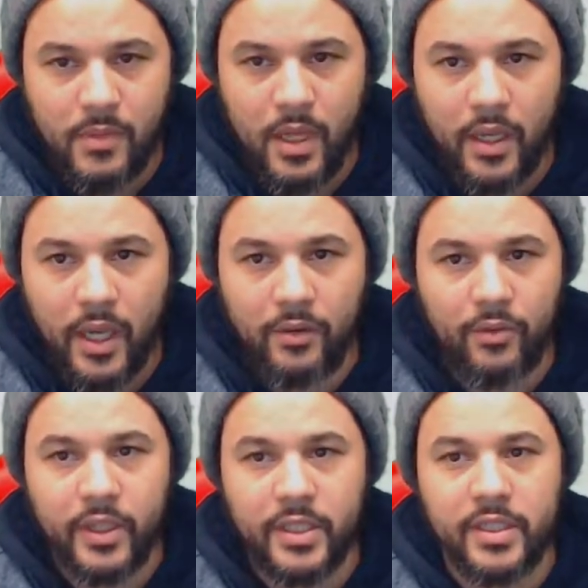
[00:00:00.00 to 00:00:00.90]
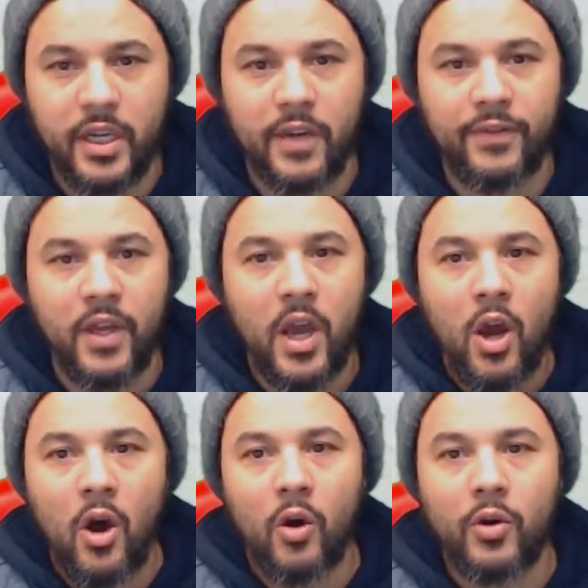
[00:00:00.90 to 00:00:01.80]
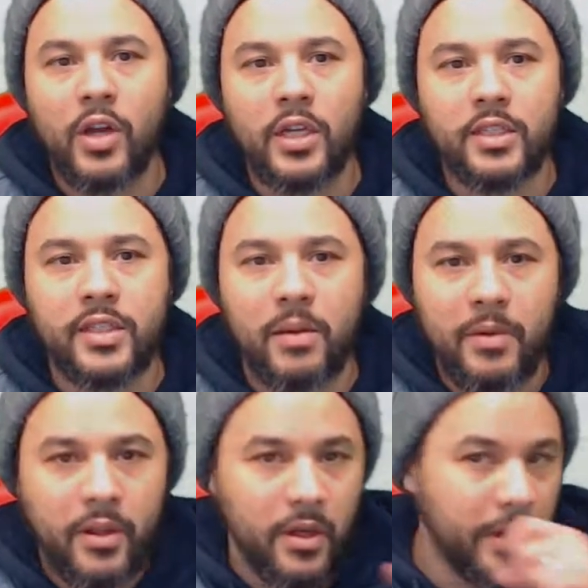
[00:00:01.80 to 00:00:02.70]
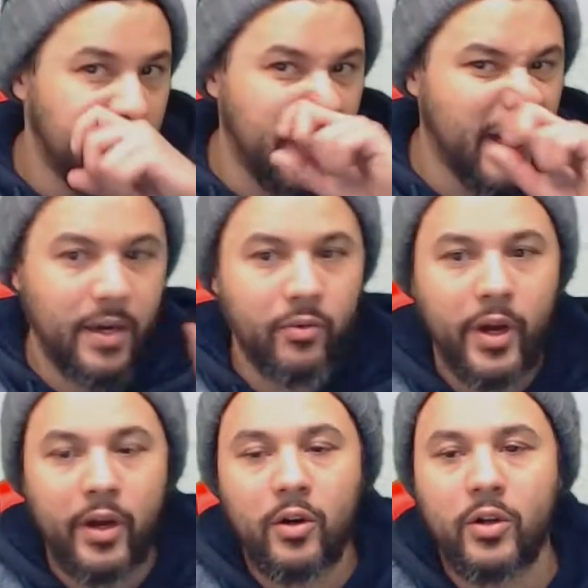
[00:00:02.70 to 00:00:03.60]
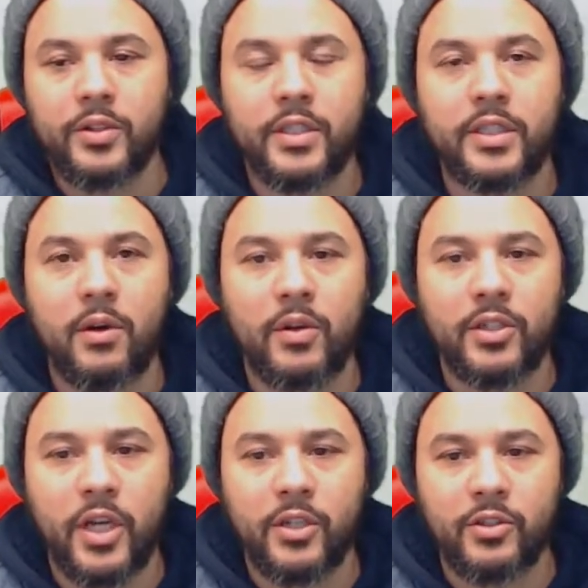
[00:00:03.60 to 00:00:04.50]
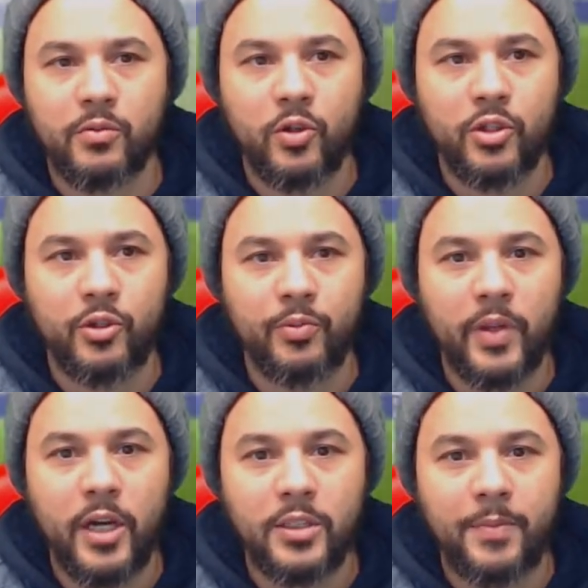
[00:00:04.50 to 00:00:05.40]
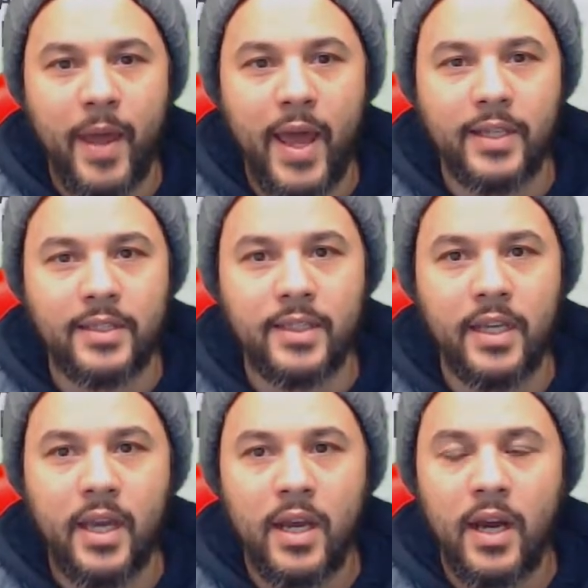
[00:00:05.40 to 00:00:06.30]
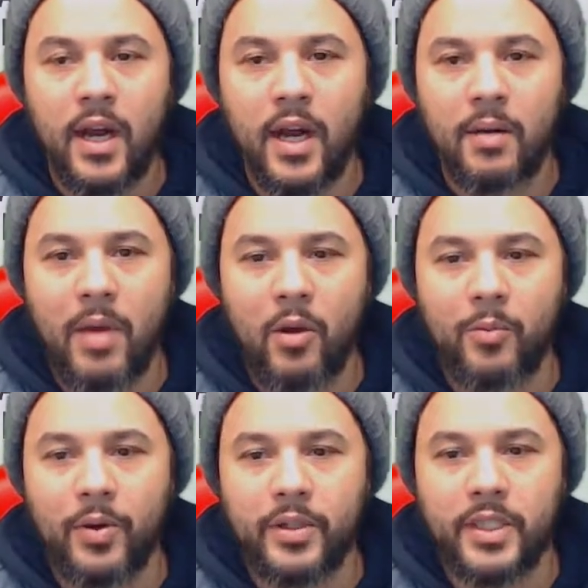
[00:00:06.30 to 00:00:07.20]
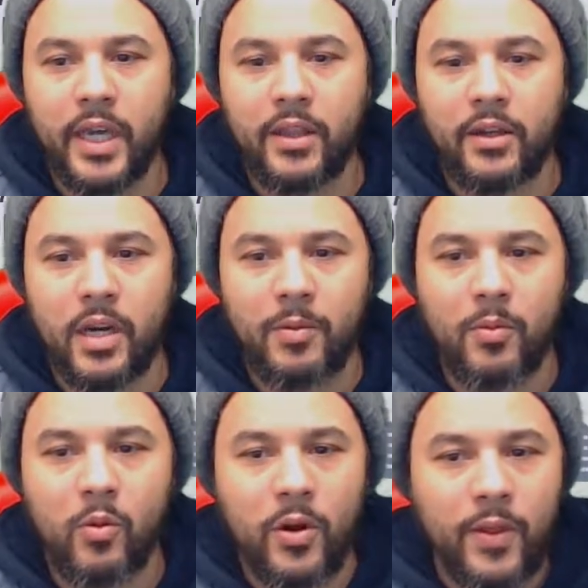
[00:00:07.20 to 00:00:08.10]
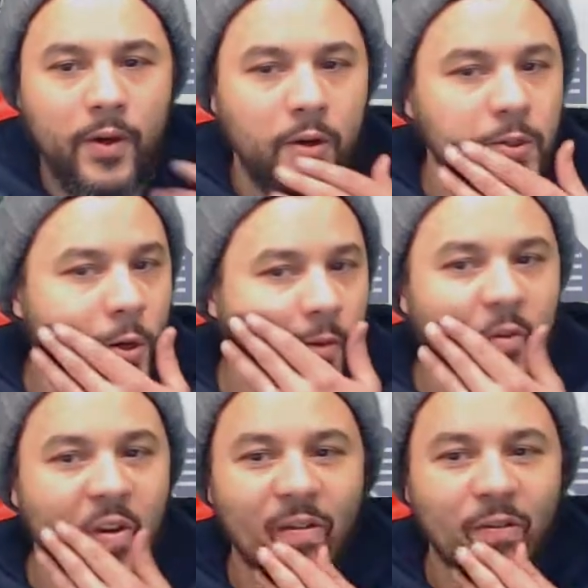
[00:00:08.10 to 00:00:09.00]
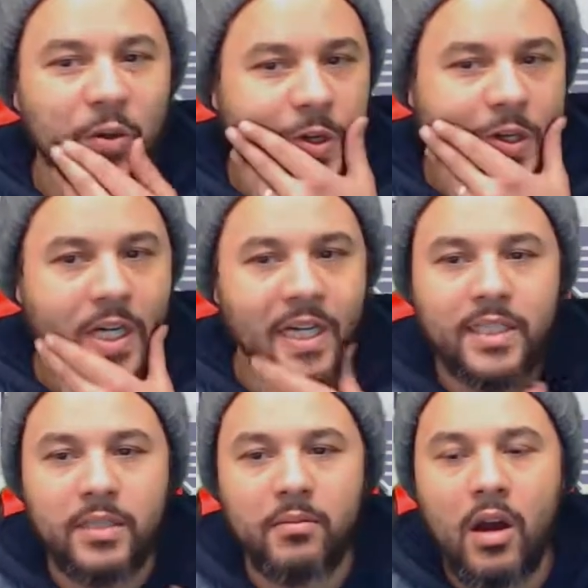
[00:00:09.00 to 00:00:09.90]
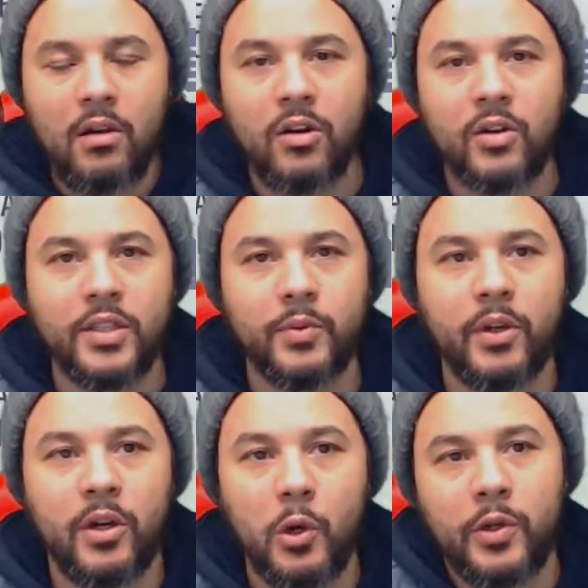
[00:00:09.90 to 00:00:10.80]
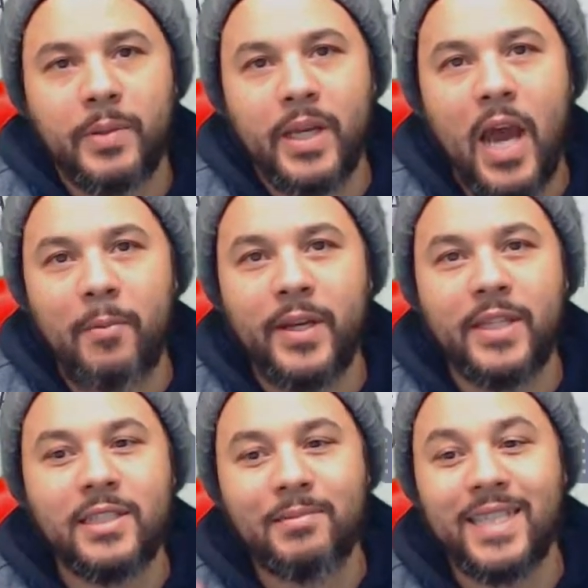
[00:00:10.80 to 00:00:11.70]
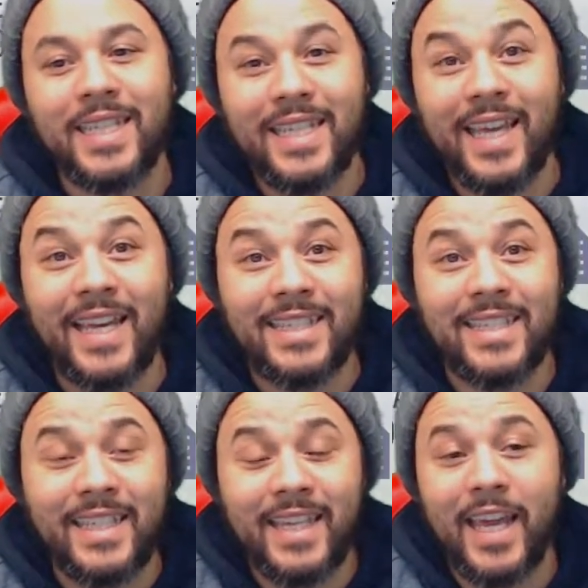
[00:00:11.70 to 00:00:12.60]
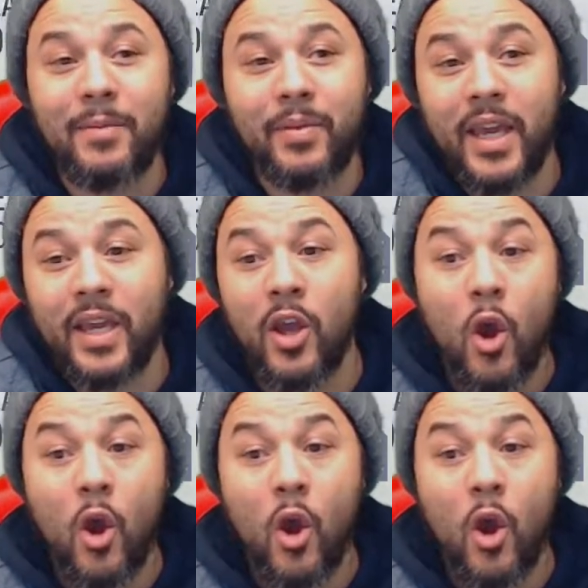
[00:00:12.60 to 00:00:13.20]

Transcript: getting rid of stuff, holding on to some of the uh, rare golds because I want to try to do some more two players packs. Um, I will put together a couple more of those hopefully for uh, tomorrow because we are going to be hopping in some DKT gameplay